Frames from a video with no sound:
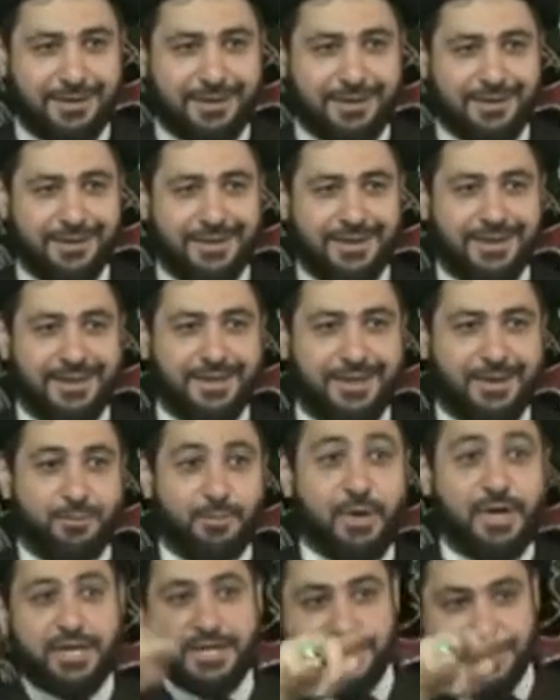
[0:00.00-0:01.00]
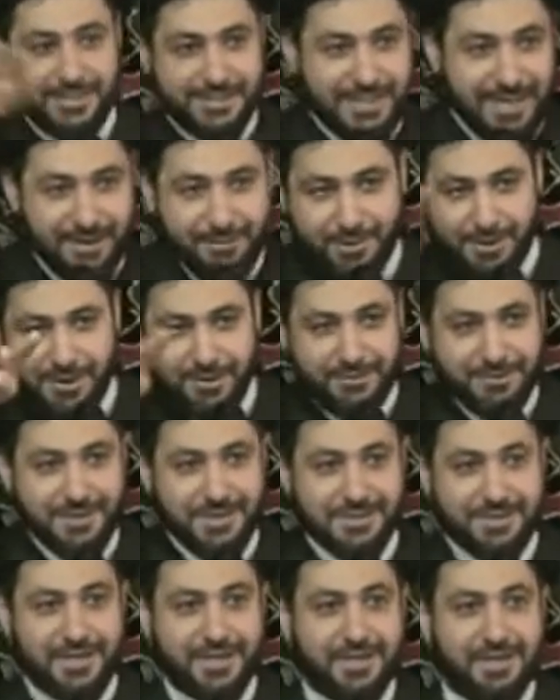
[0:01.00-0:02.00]
but he's the same, you know.
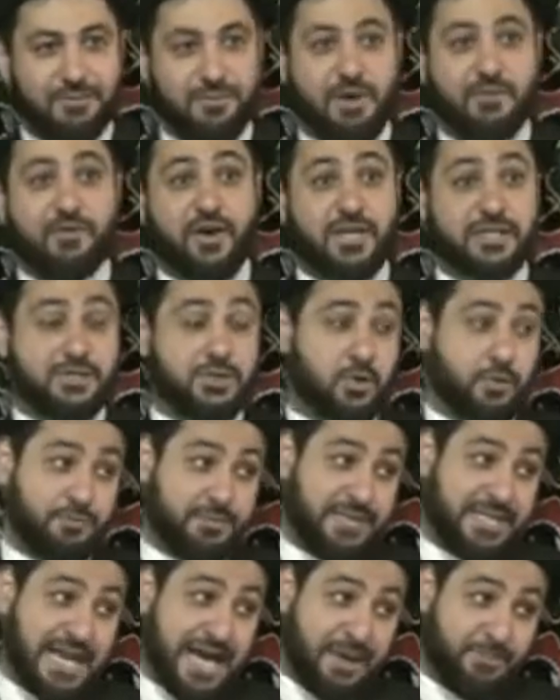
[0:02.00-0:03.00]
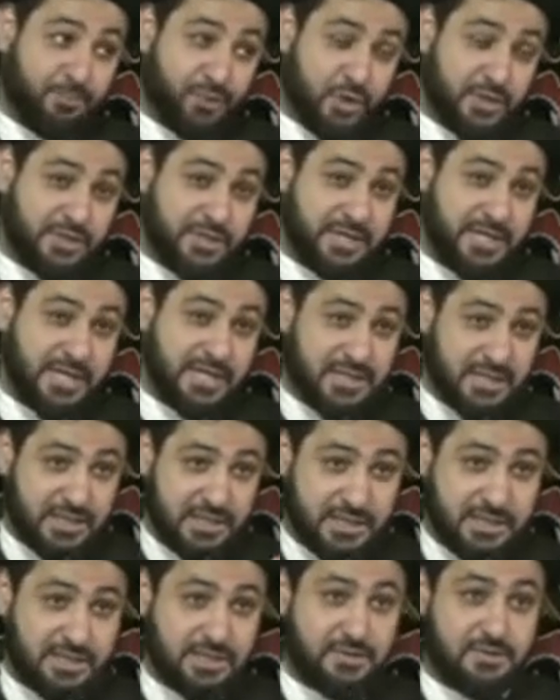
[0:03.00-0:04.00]
My father says, no, that person that
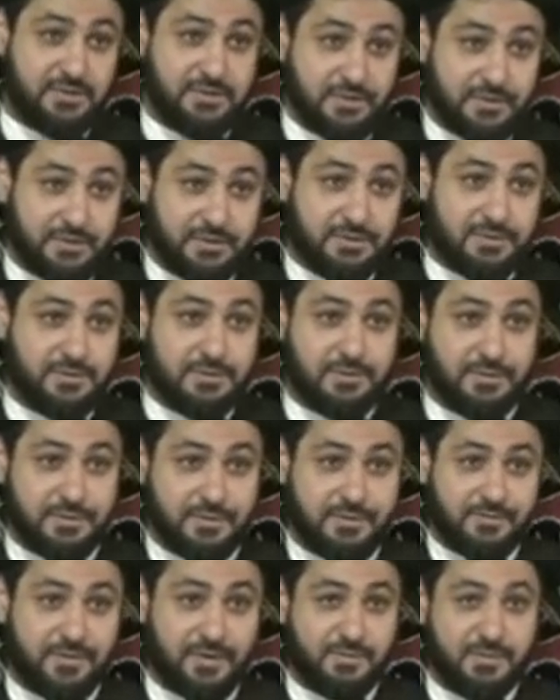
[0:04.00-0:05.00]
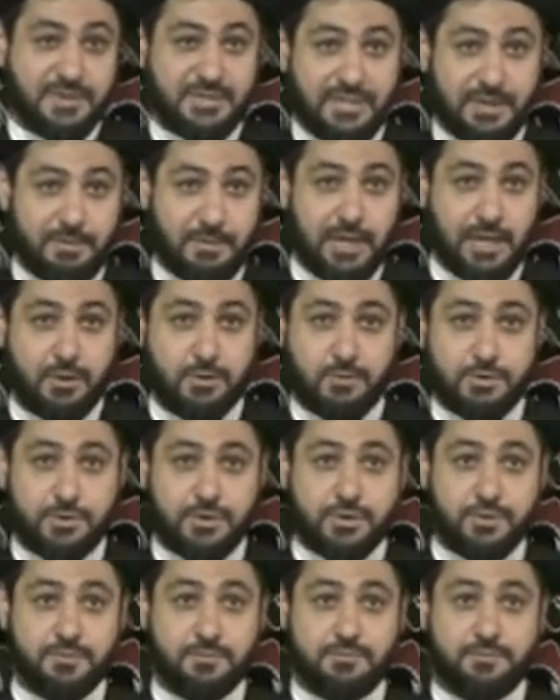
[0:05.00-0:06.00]
is from the same
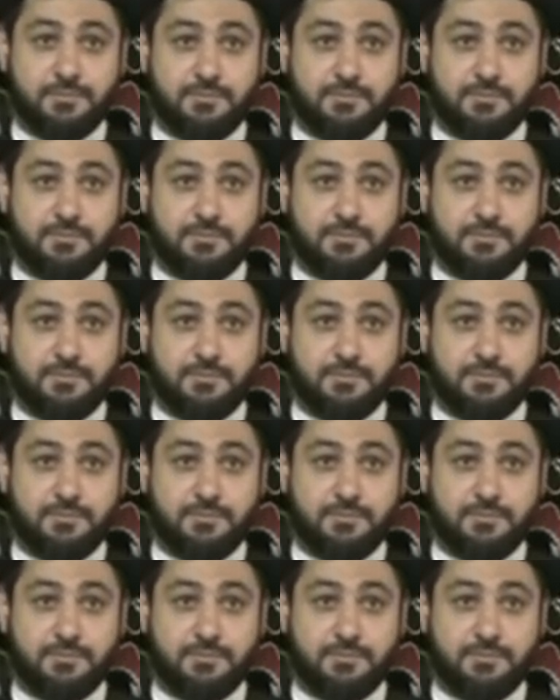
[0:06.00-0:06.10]
language.